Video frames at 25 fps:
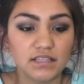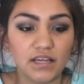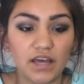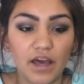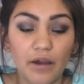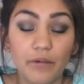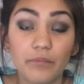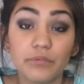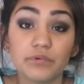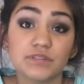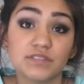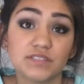
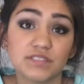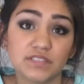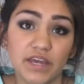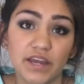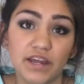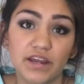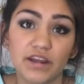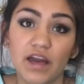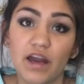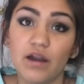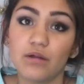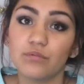I was
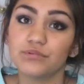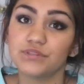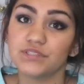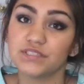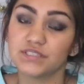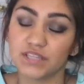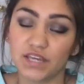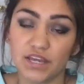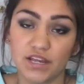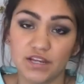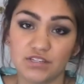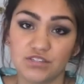scared. I was
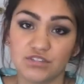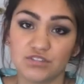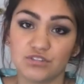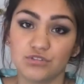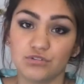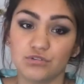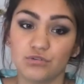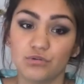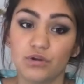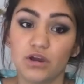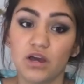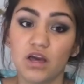scared
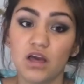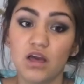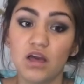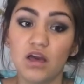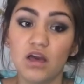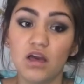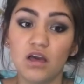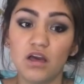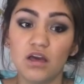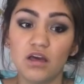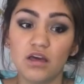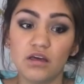to
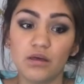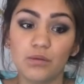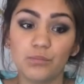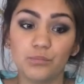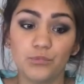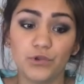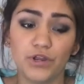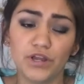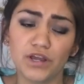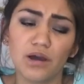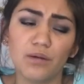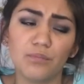
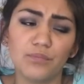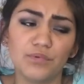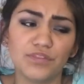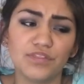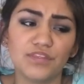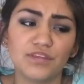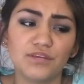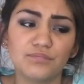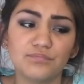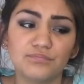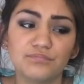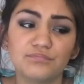break up
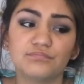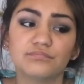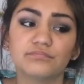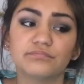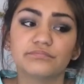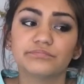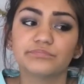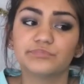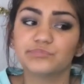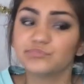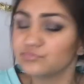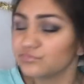with him.
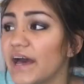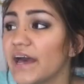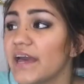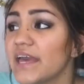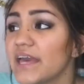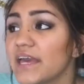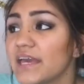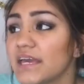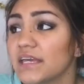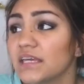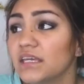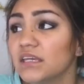
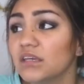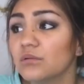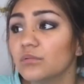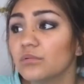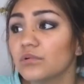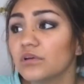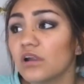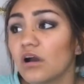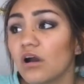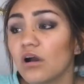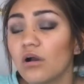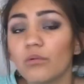He
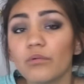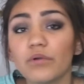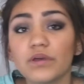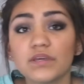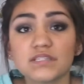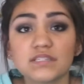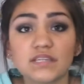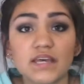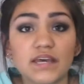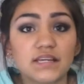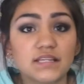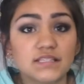would
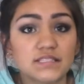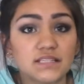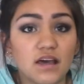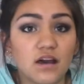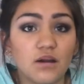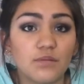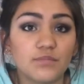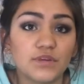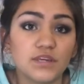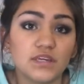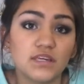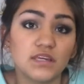always like
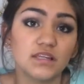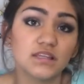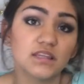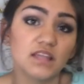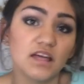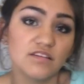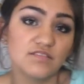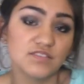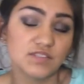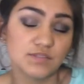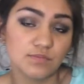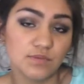tell me he
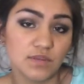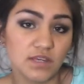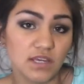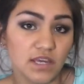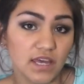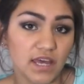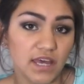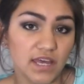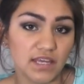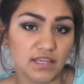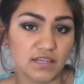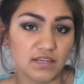loves
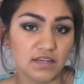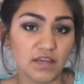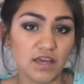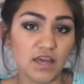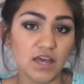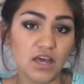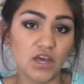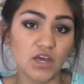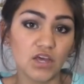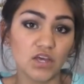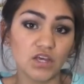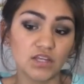me, and
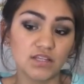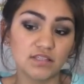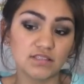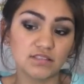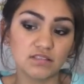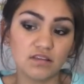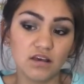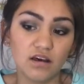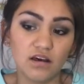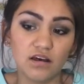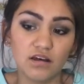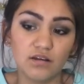
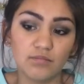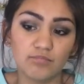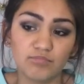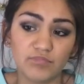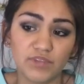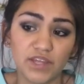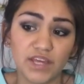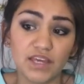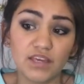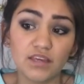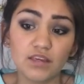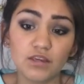
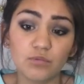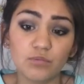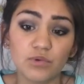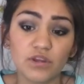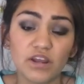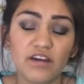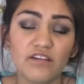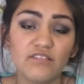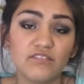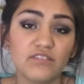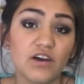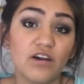like,
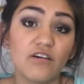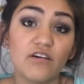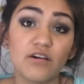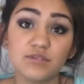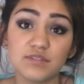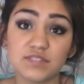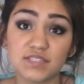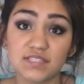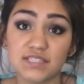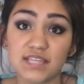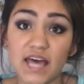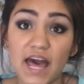if I
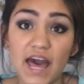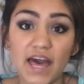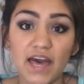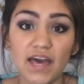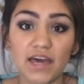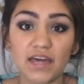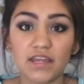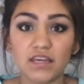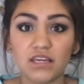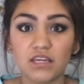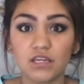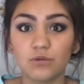was
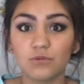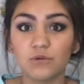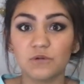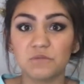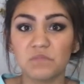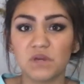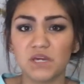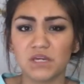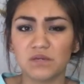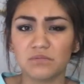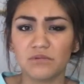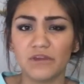sad, he
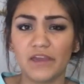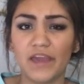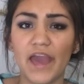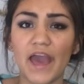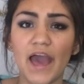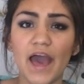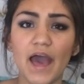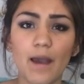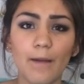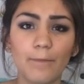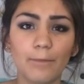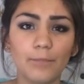would make me
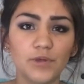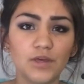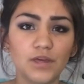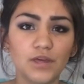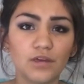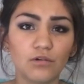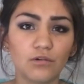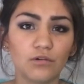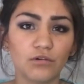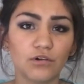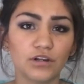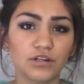
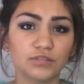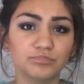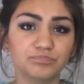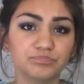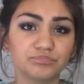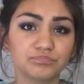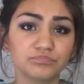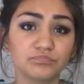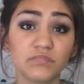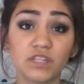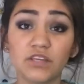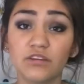happy, or
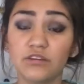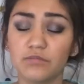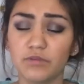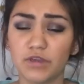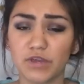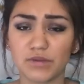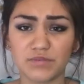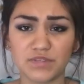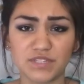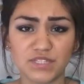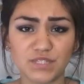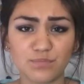he'd
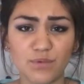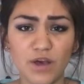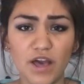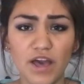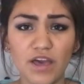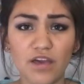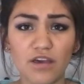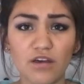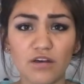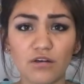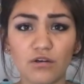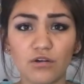make me
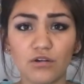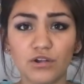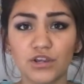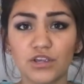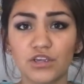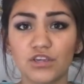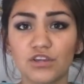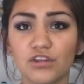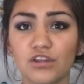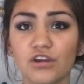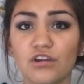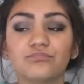smile, or,
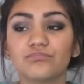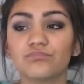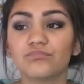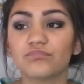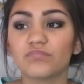you know.